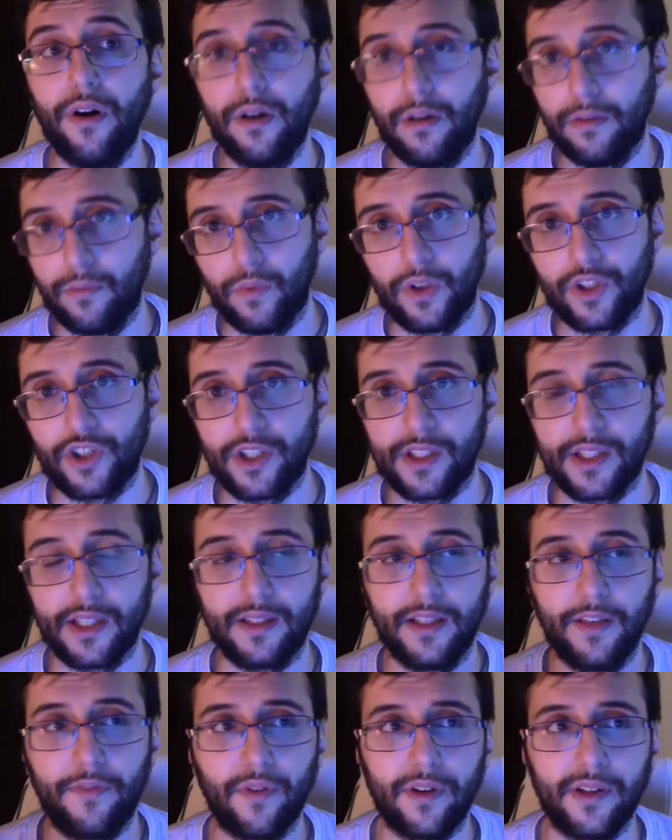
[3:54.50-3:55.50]
which is a
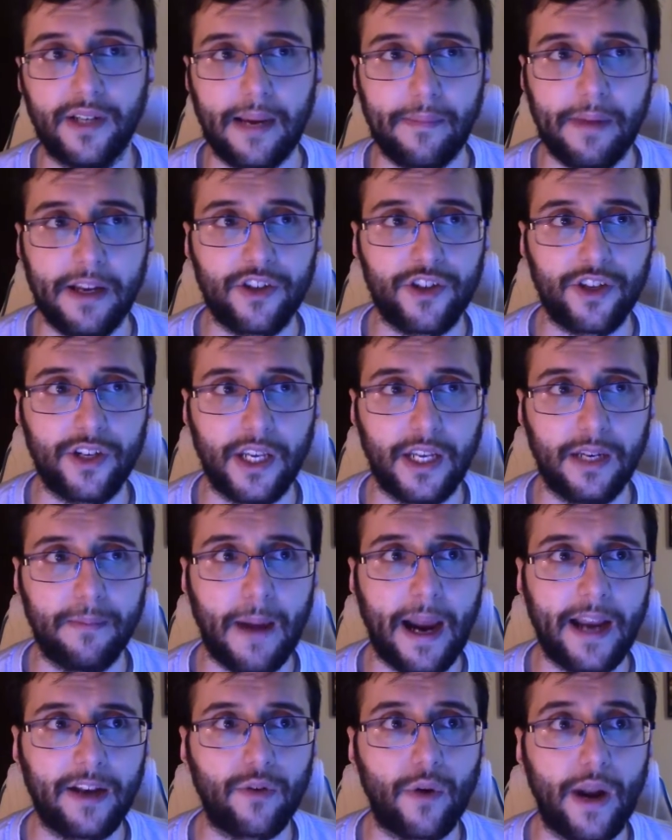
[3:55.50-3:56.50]
different dimension in
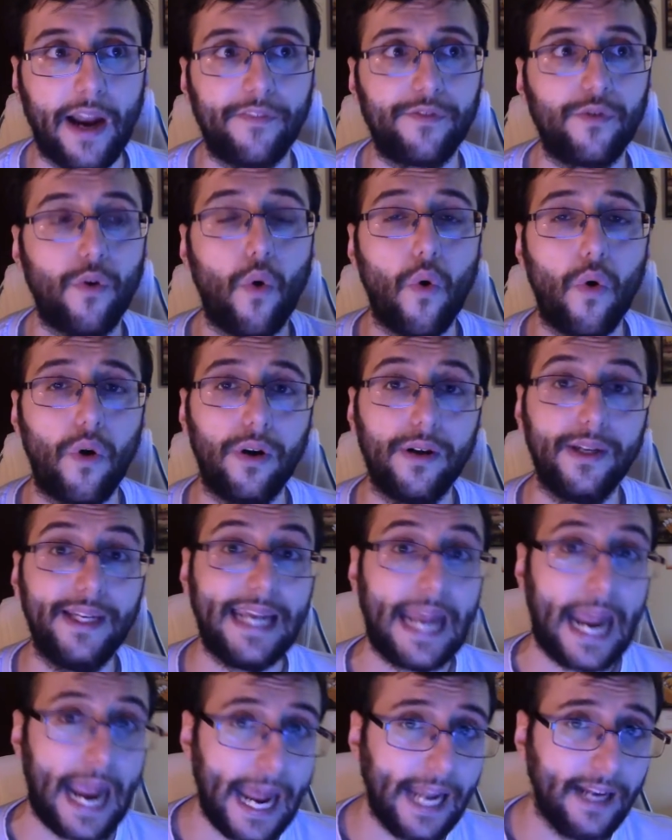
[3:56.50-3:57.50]
Minecraft, or
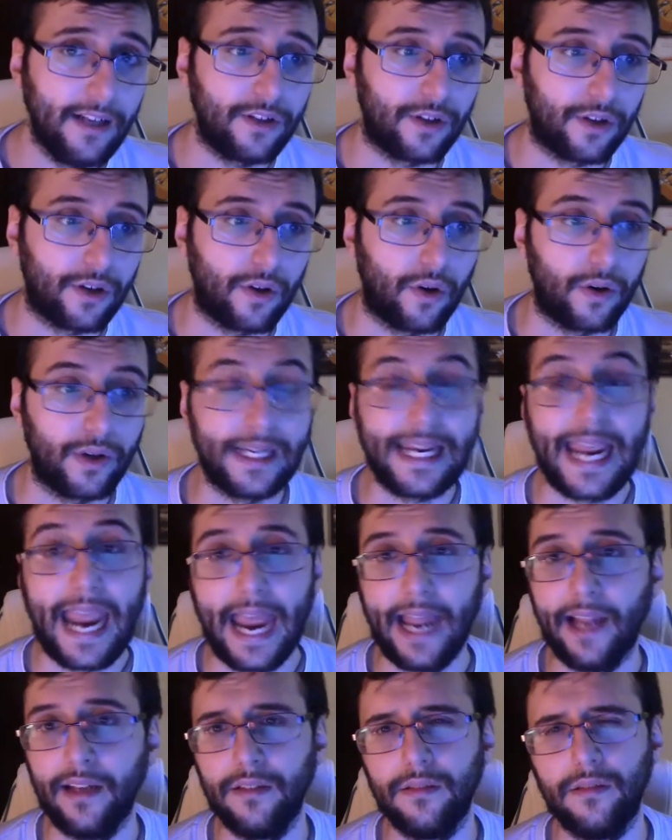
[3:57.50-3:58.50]
the Ender, or the
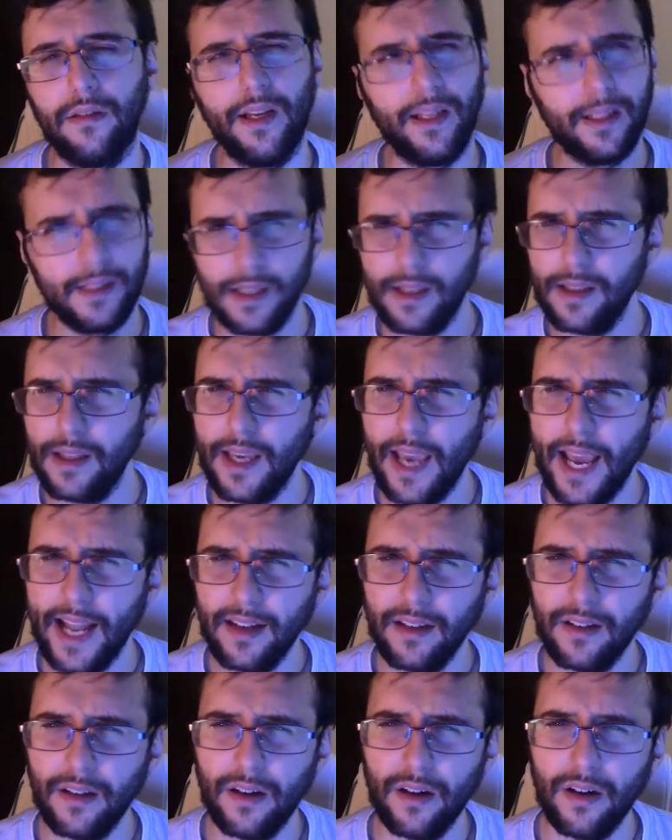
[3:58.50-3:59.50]
End. Is it the
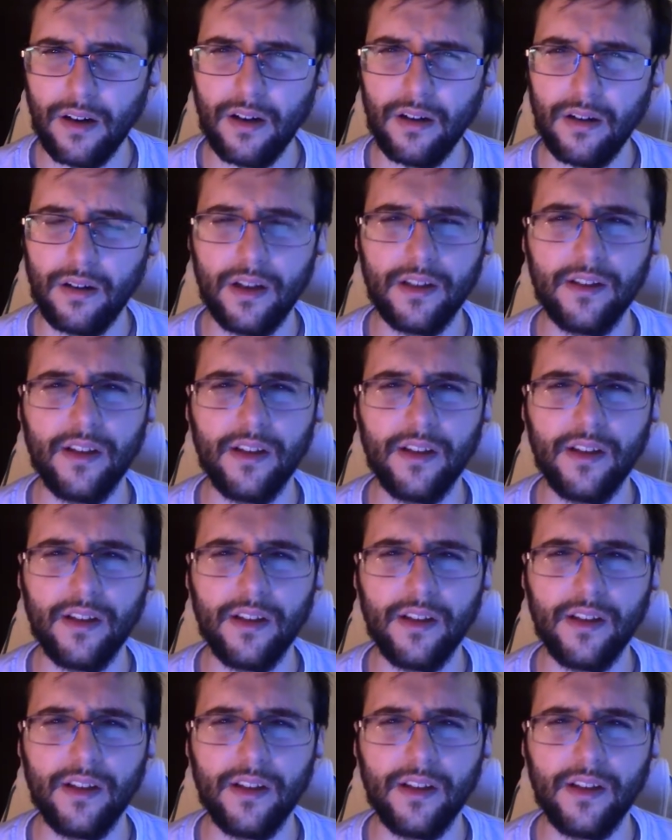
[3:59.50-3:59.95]
Ender? It's